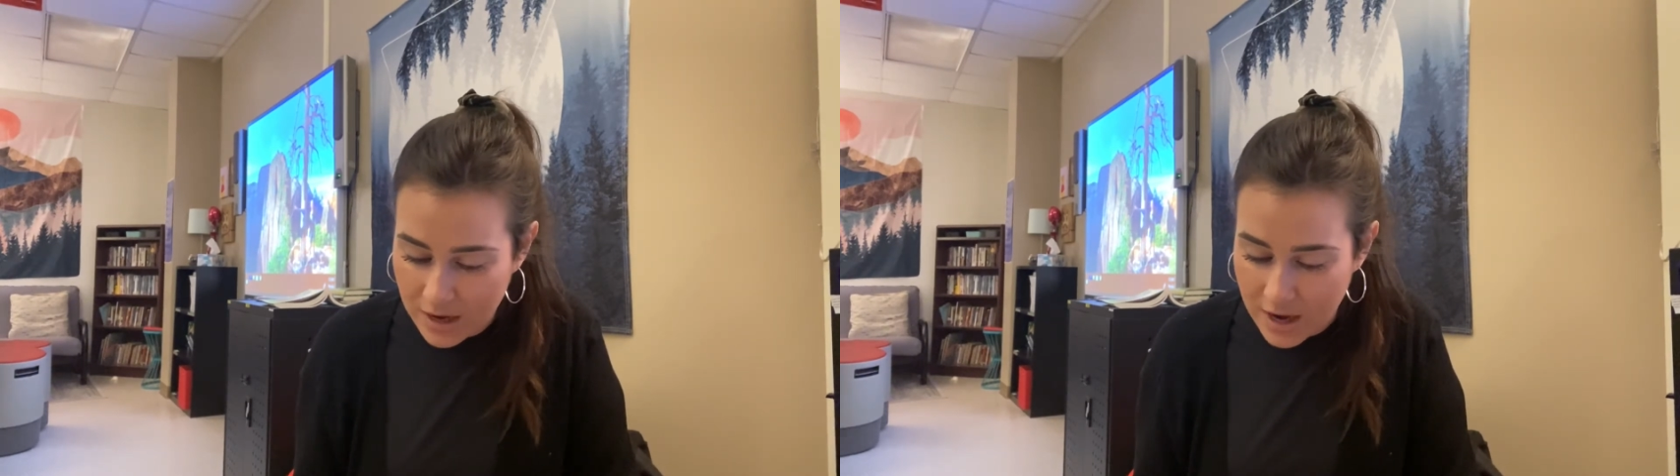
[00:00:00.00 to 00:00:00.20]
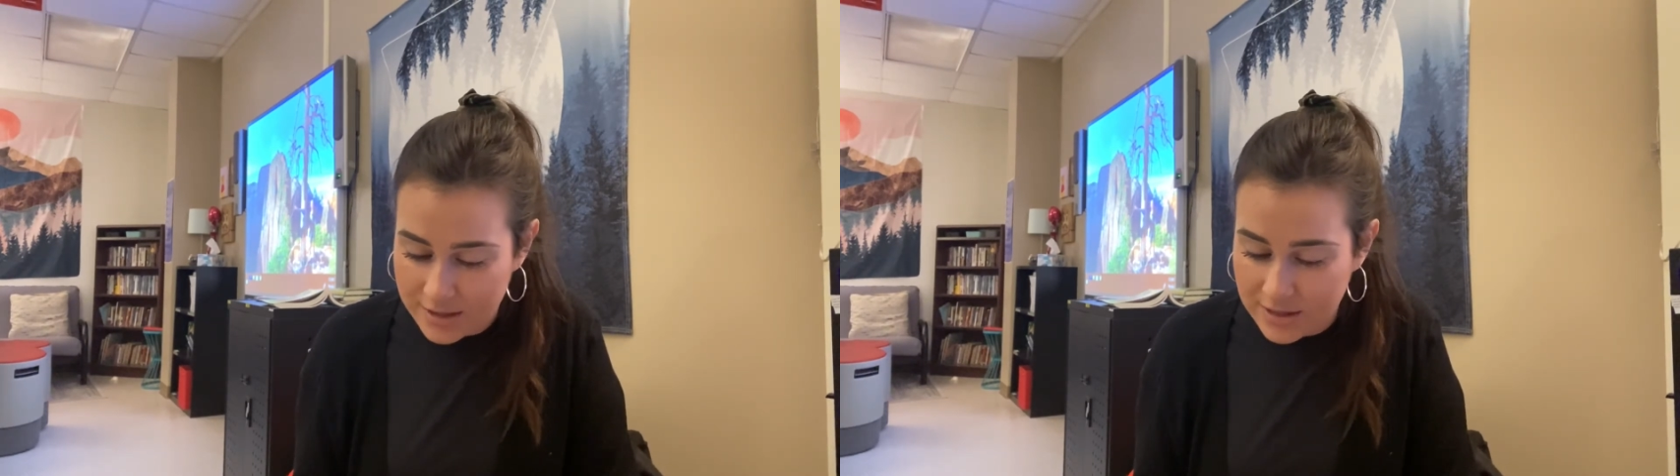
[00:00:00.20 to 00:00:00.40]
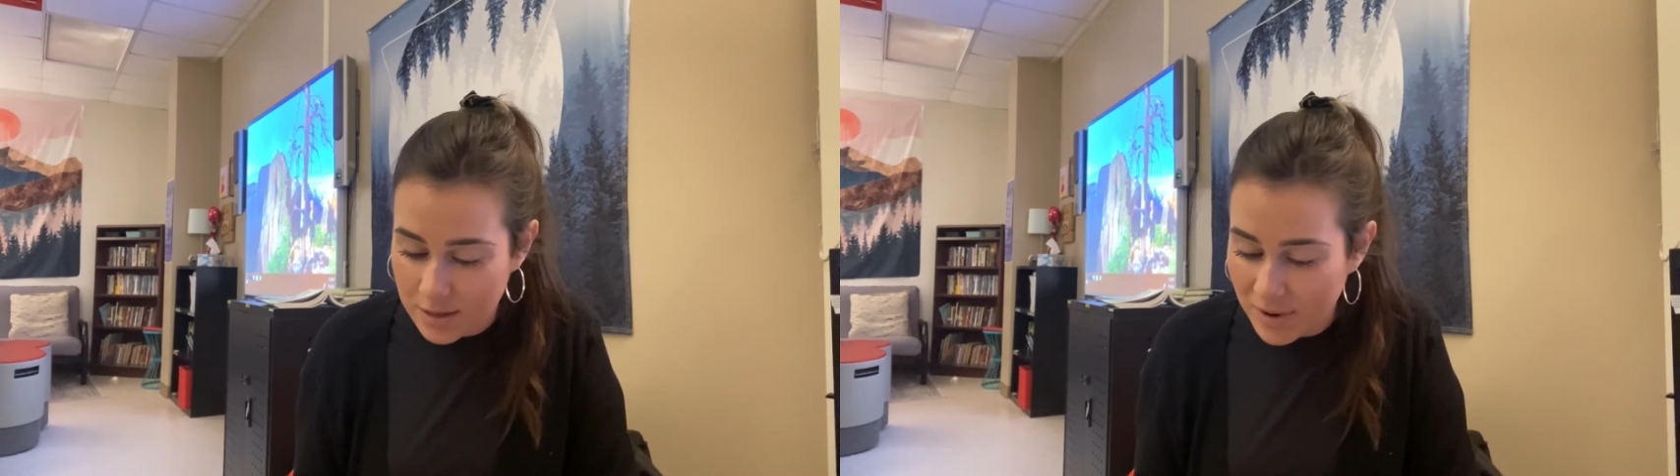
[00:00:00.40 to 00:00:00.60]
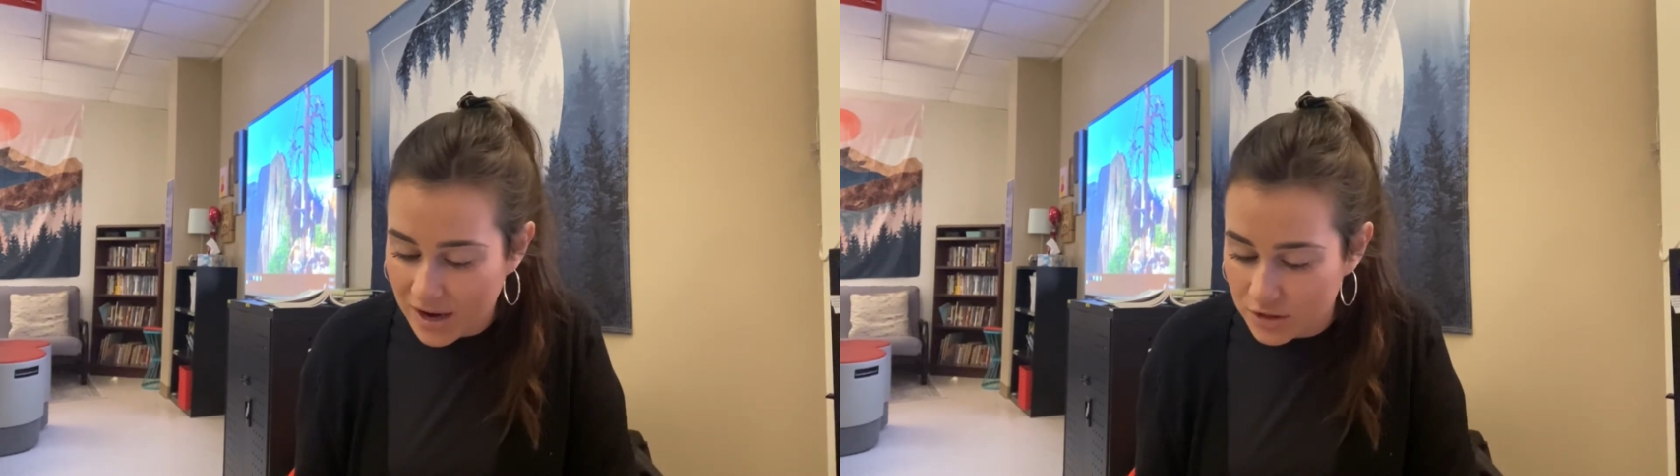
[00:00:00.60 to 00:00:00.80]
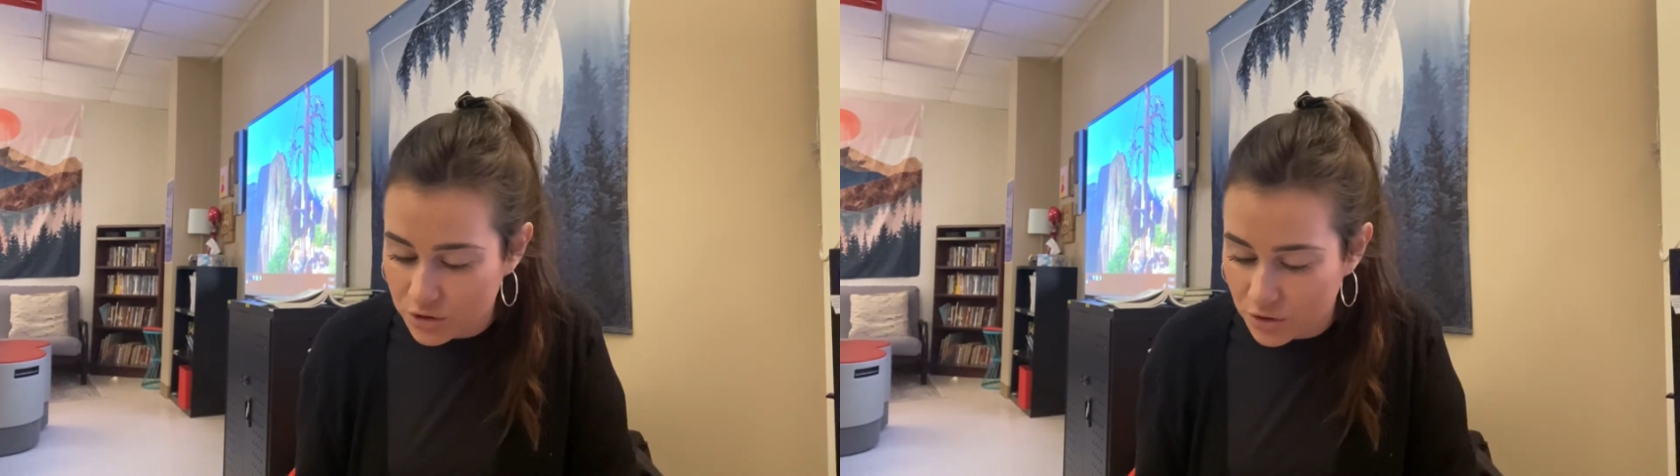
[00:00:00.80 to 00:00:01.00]
I stayed
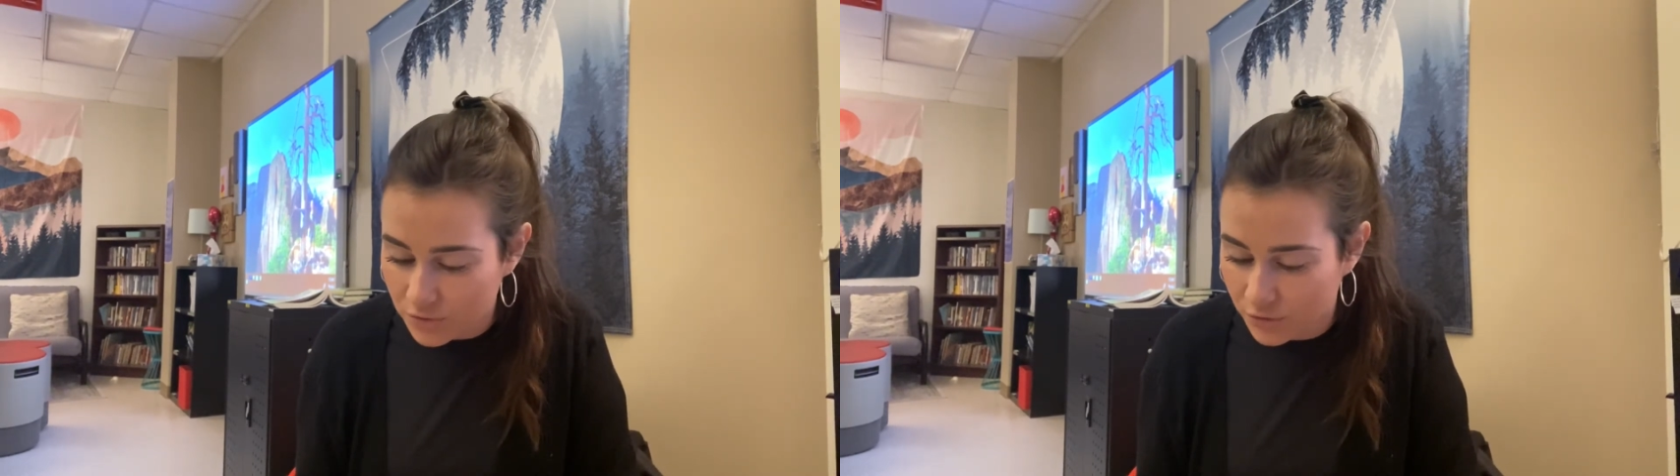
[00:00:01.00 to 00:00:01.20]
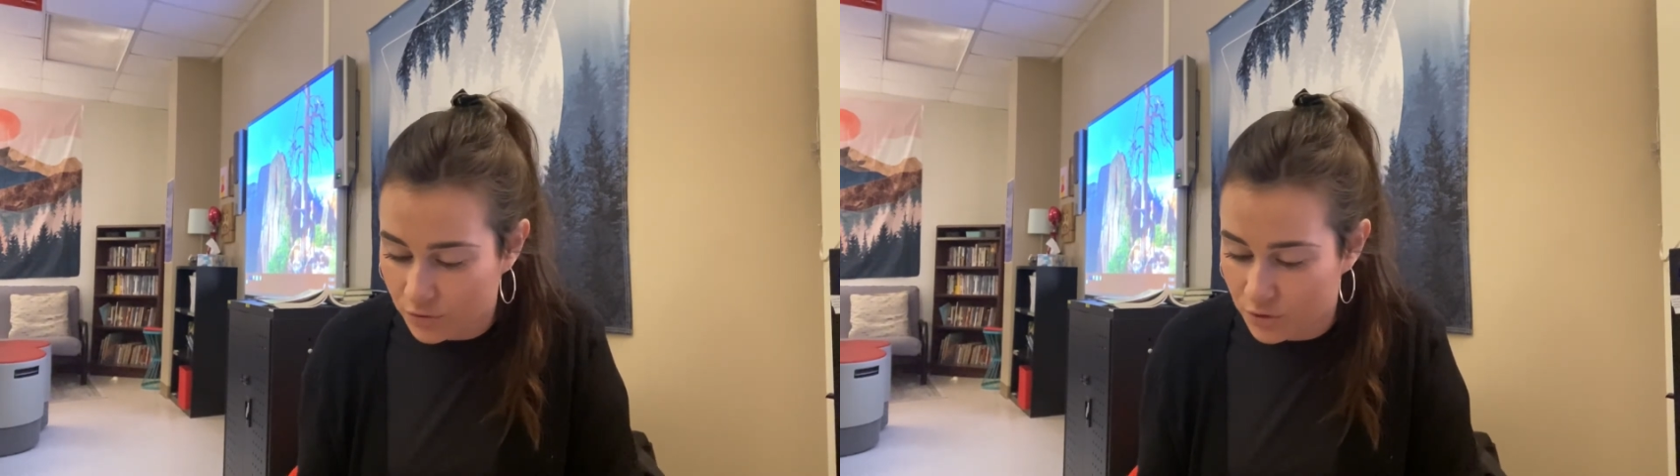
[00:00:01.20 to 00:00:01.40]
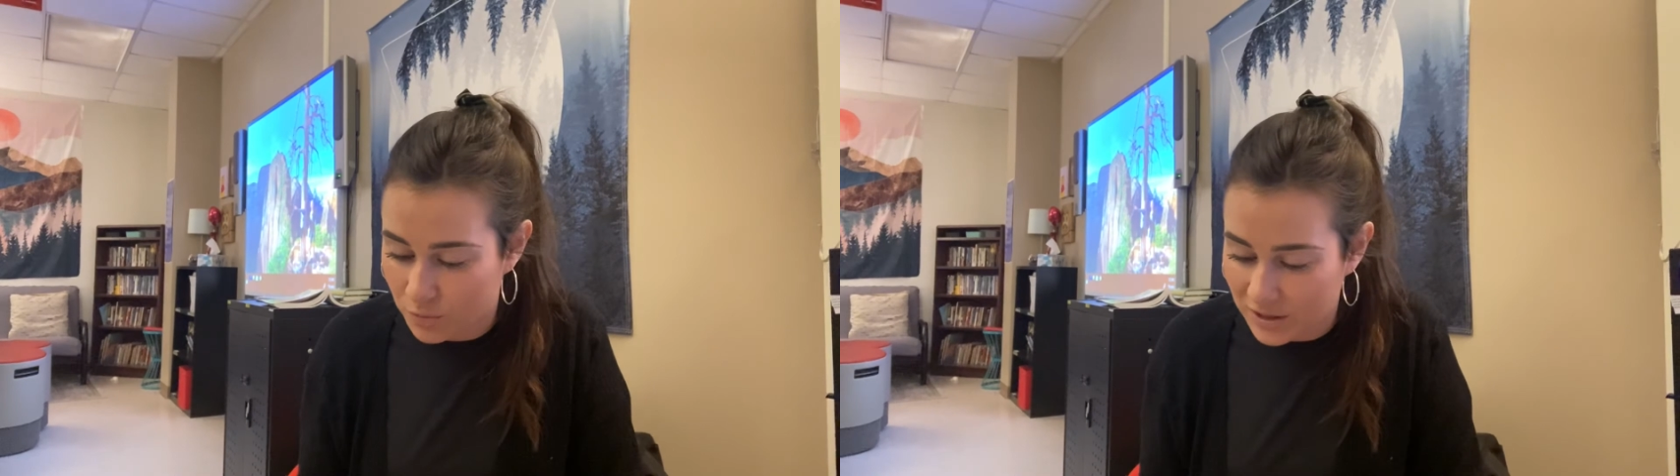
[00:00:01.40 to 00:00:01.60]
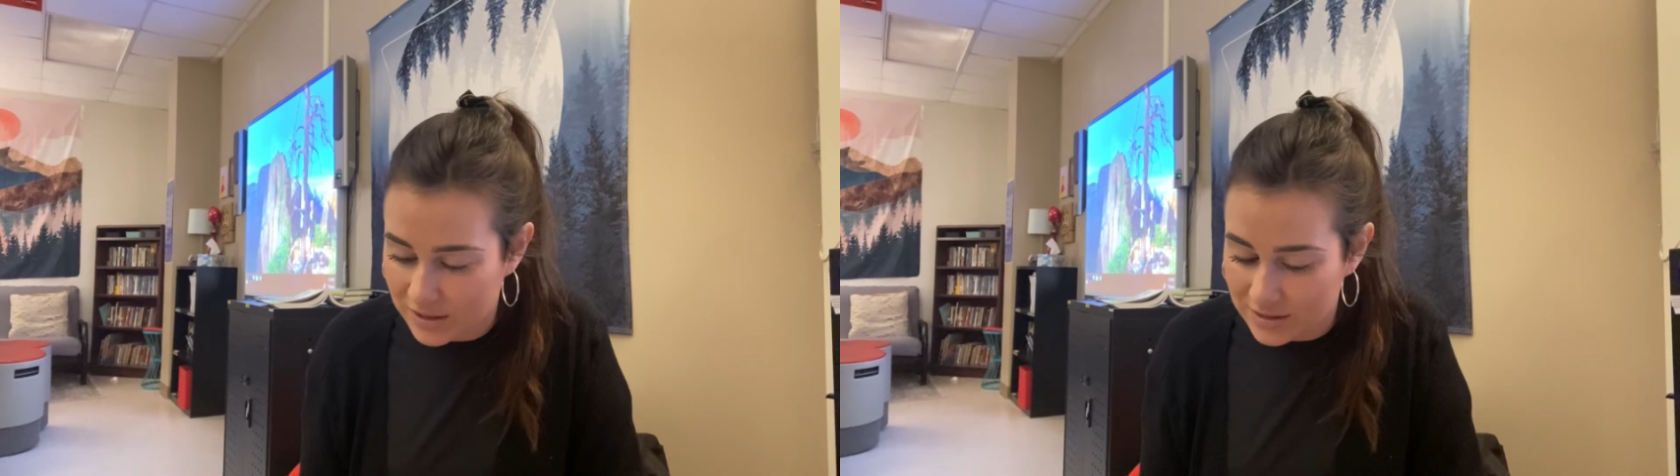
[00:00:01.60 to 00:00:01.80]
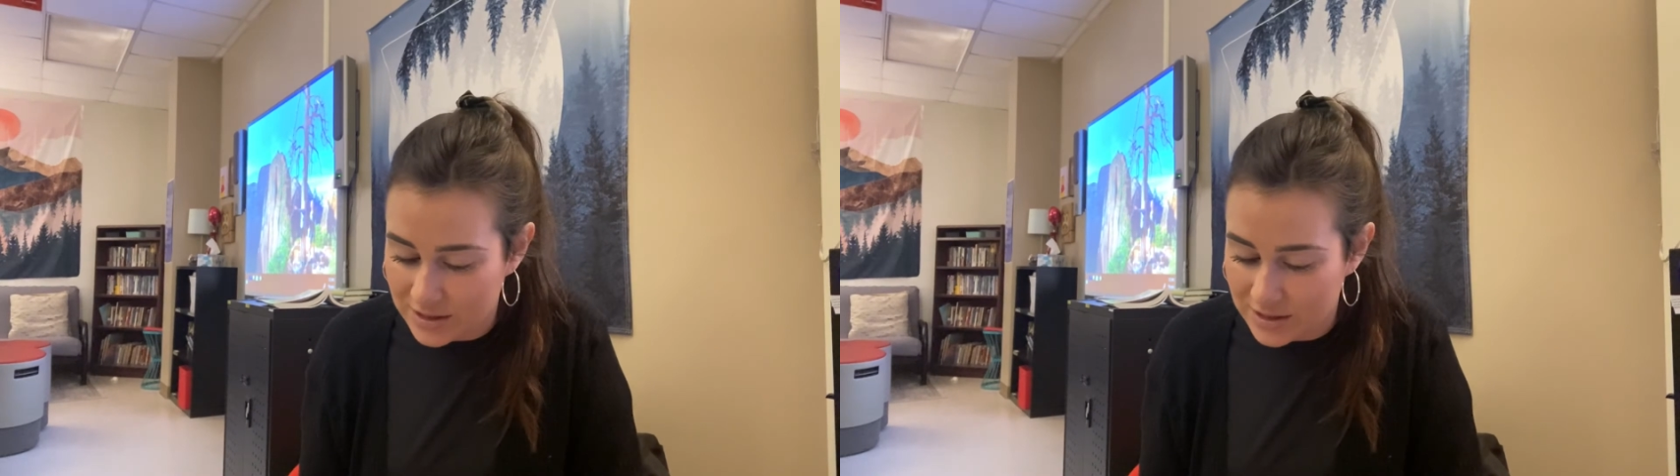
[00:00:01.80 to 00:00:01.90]
behind the tree for a few minutes,